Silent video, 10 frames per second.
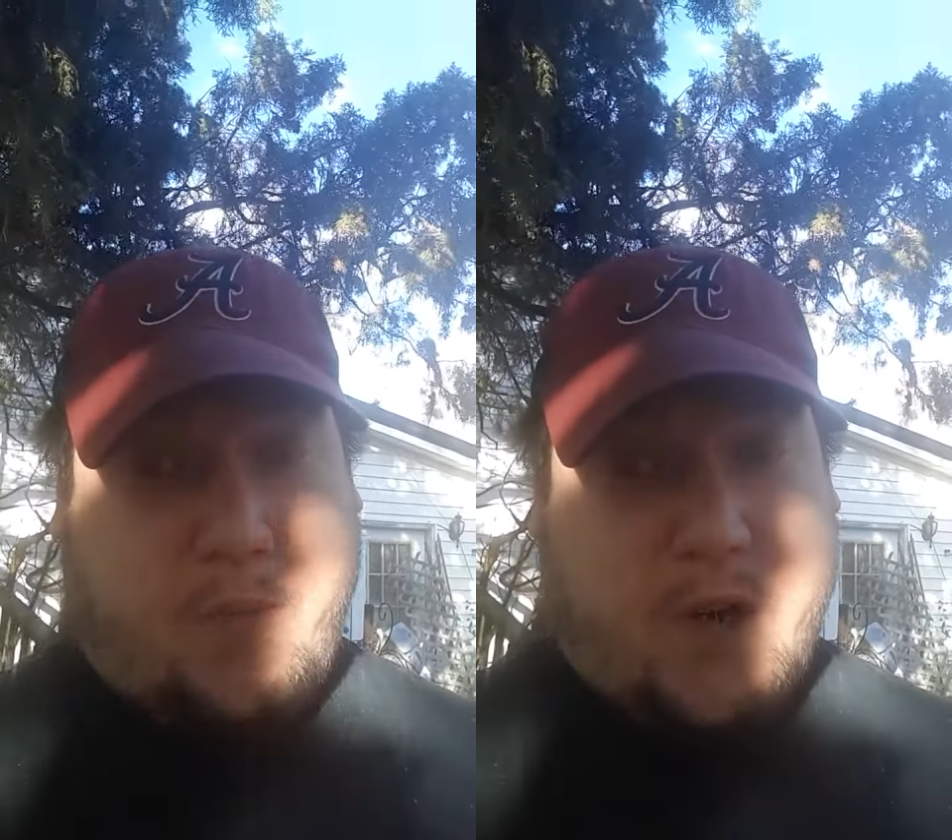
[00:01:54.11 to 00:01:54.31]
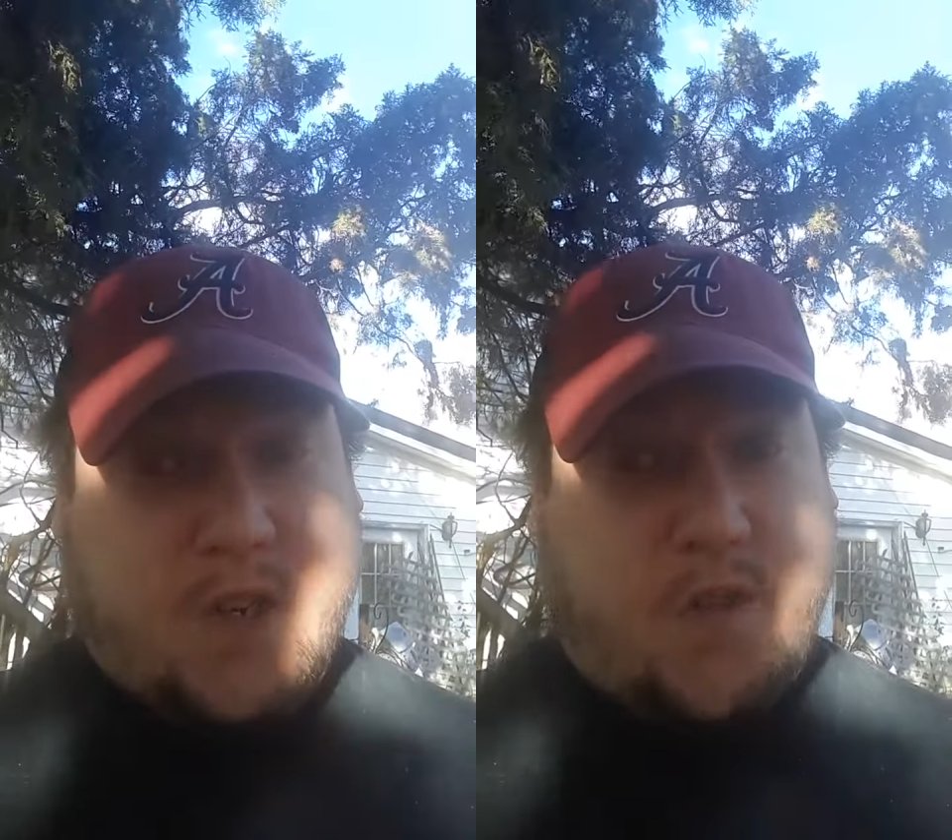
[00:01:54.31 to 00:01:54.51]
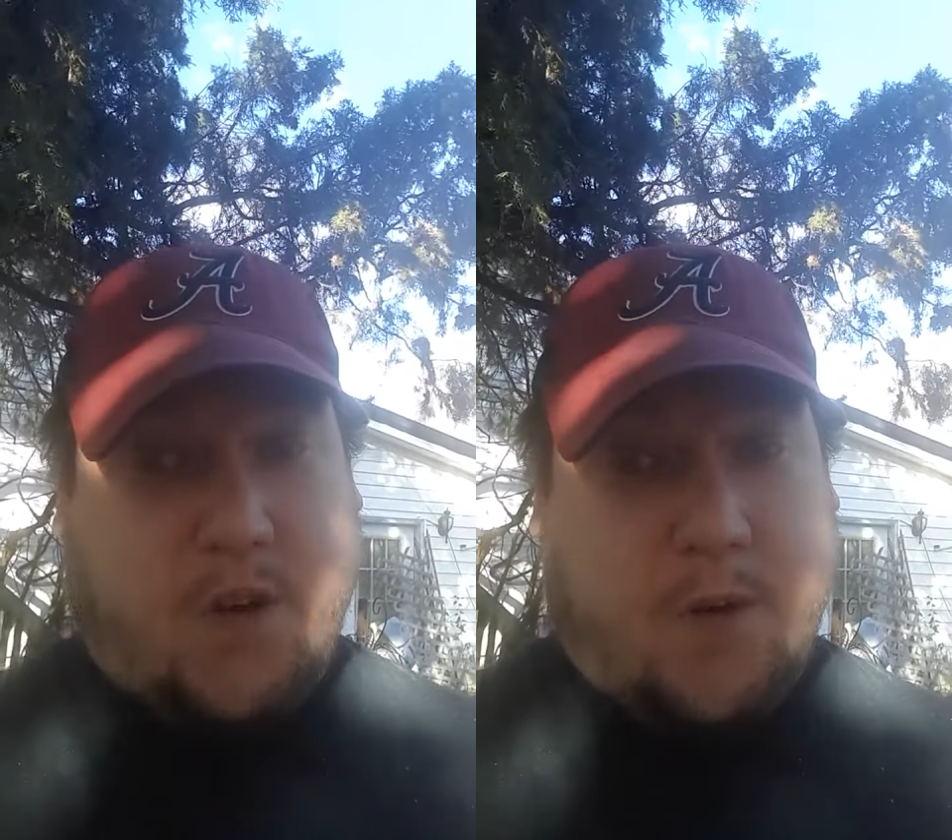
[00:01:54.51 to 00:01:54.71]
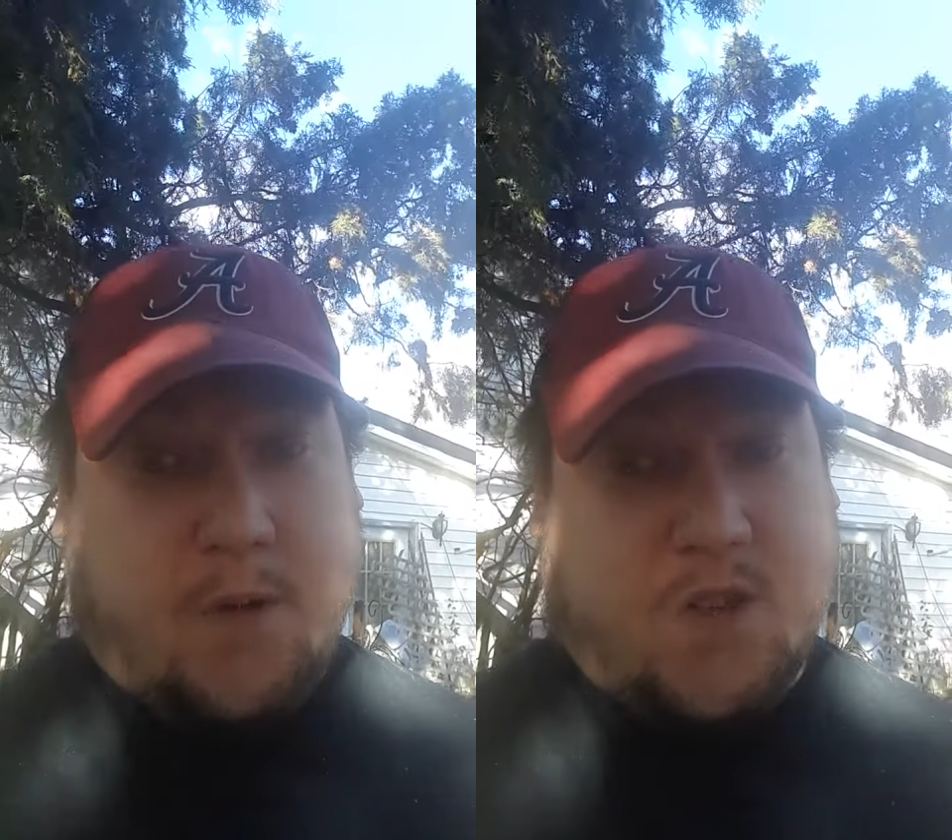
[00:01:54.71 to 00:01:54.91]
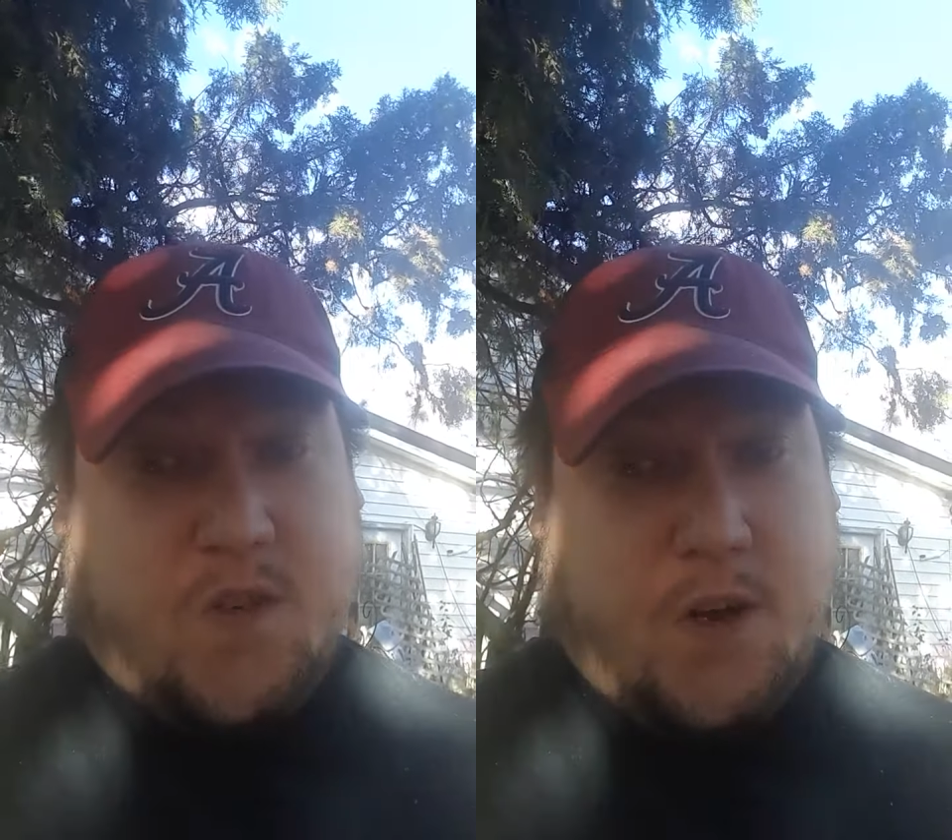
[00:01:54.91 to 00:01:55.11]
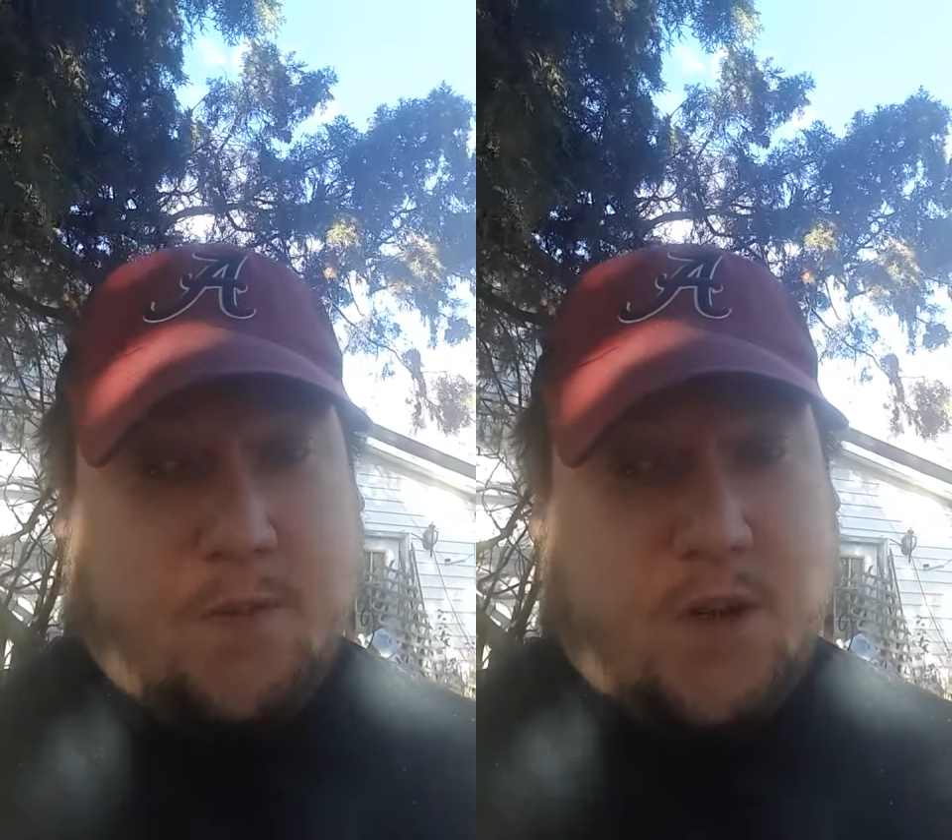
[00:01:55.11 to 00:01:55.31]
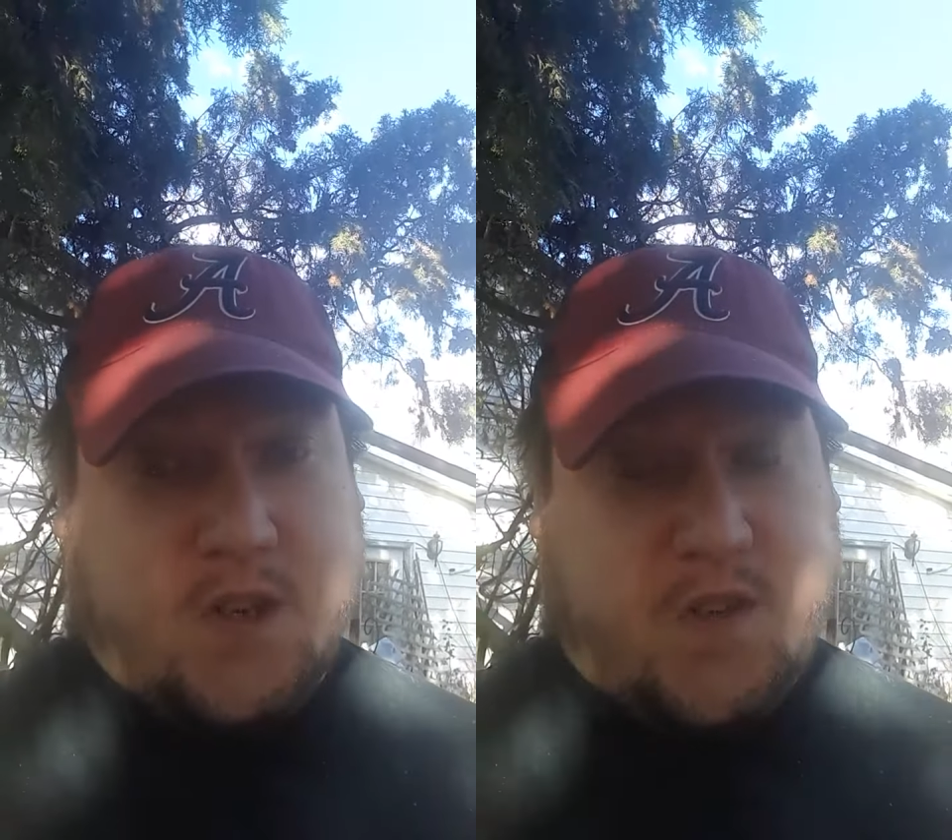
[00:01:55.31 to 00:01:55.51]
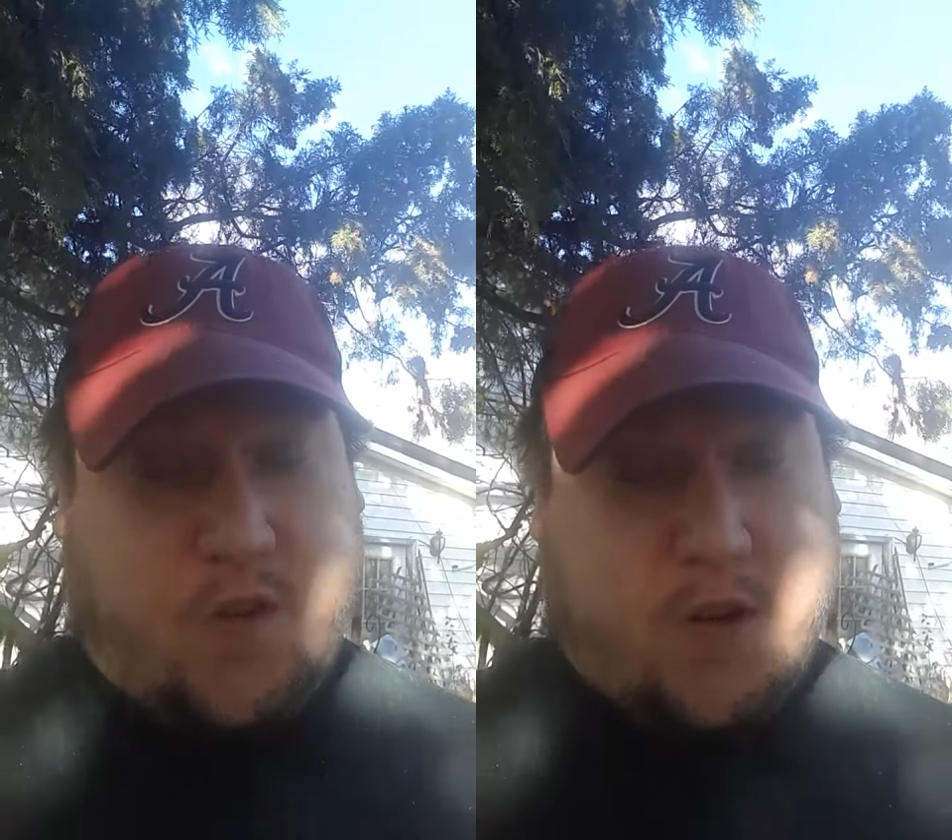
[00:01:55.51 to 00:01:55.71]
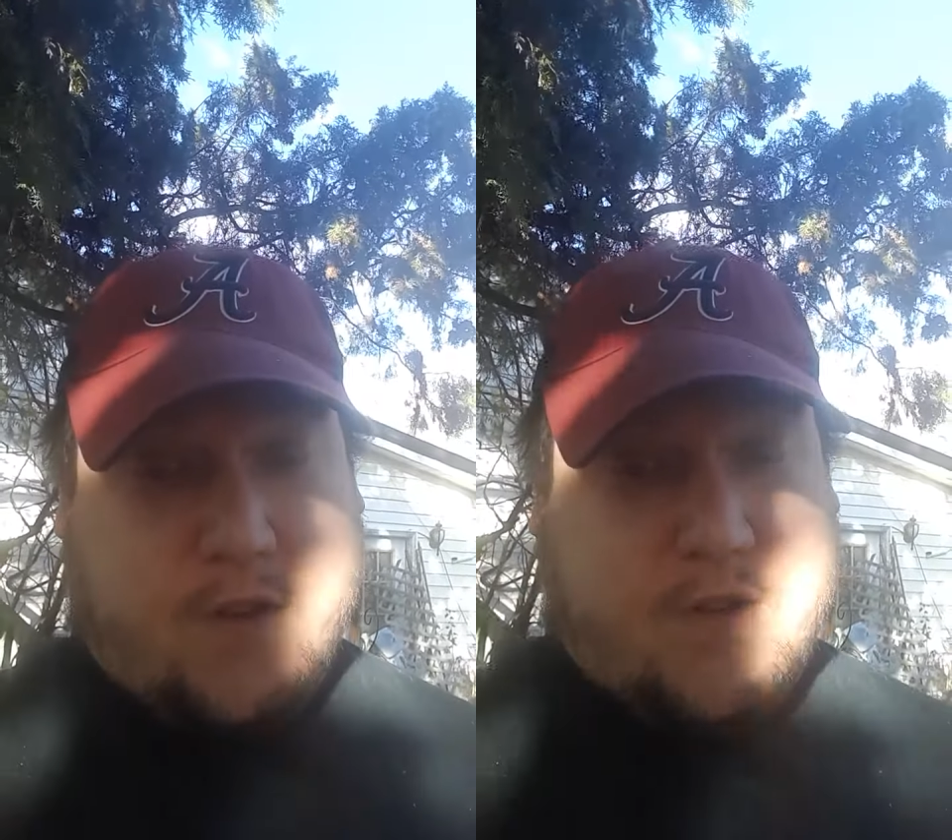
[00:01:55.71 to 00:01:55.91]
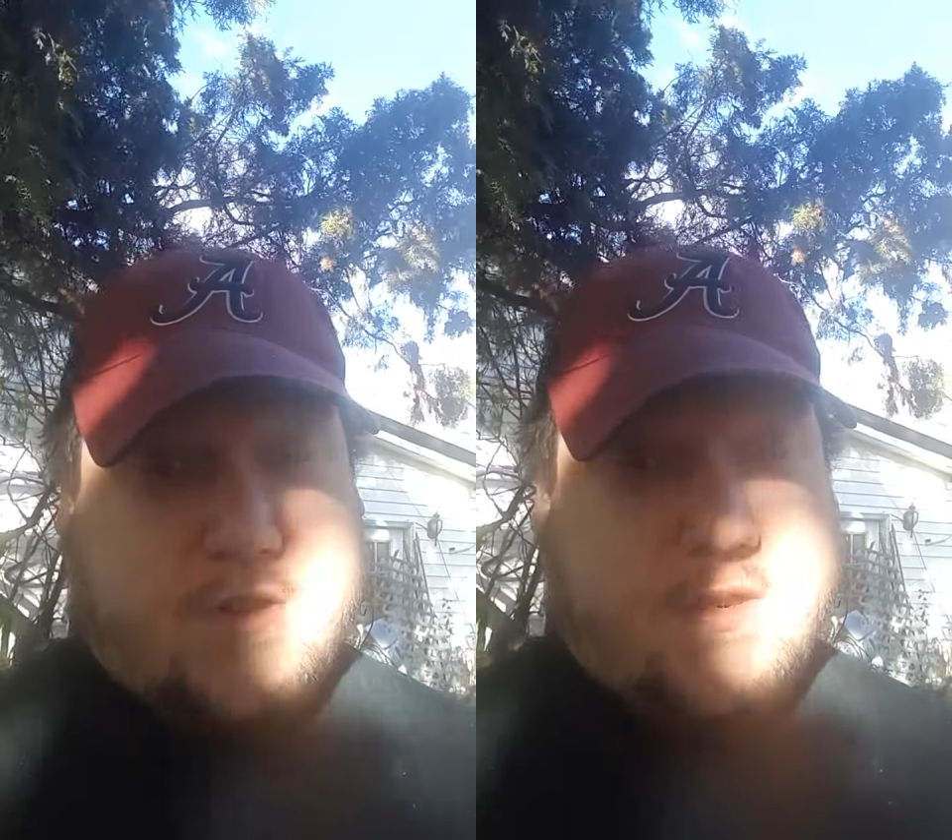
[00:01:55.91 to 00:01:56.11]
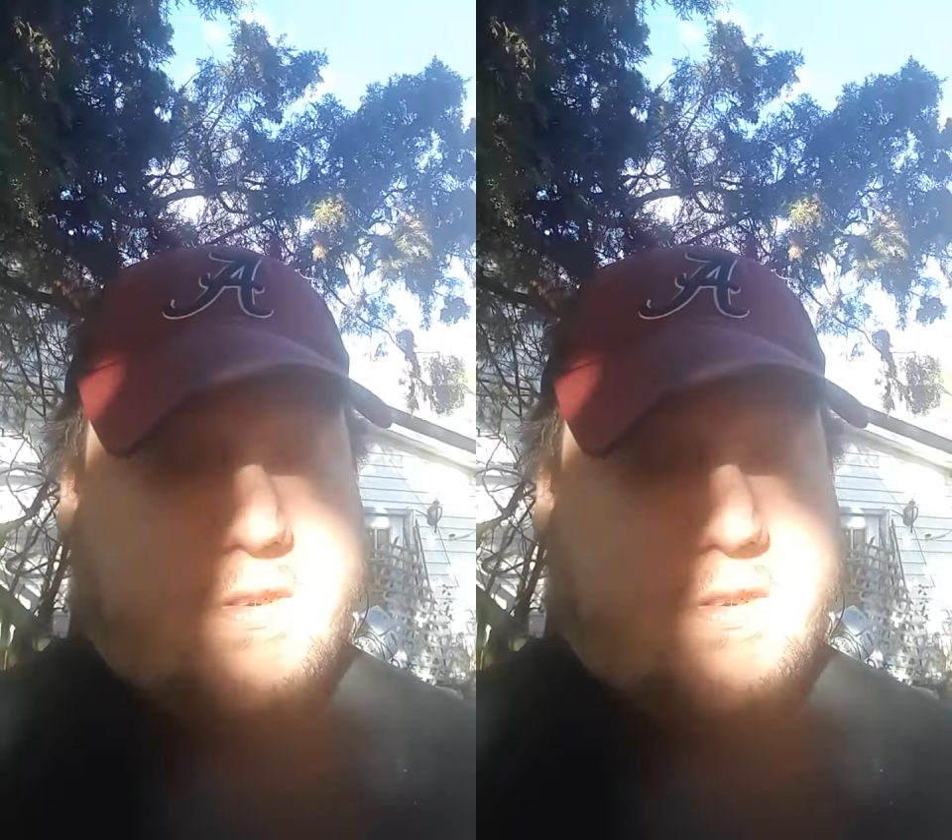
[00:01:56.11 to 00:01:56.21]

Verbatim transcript: Praise for him and his family and his friends.